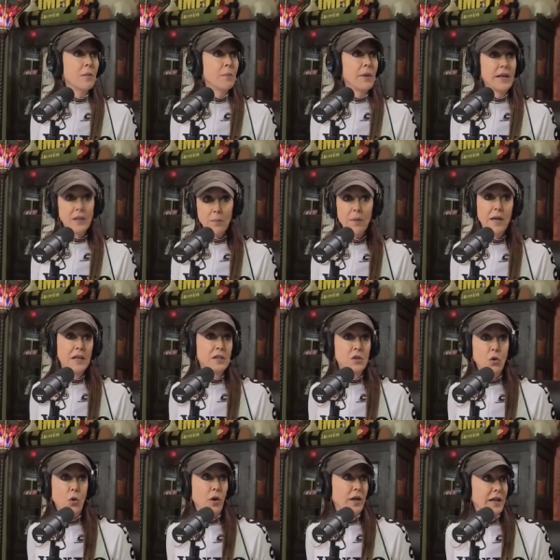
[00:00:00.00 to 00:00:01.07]
Being the biggest
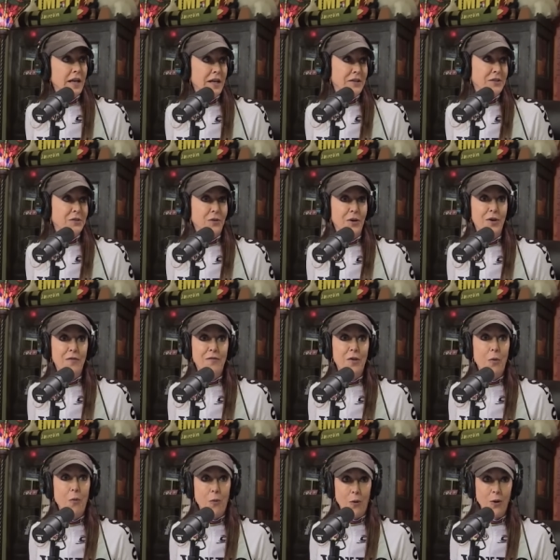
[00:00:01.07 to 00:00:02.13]
crook in the history of
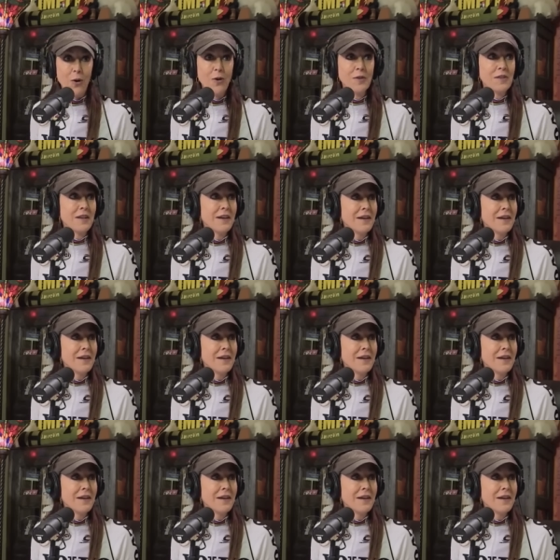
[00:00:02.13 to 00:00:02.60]
the world?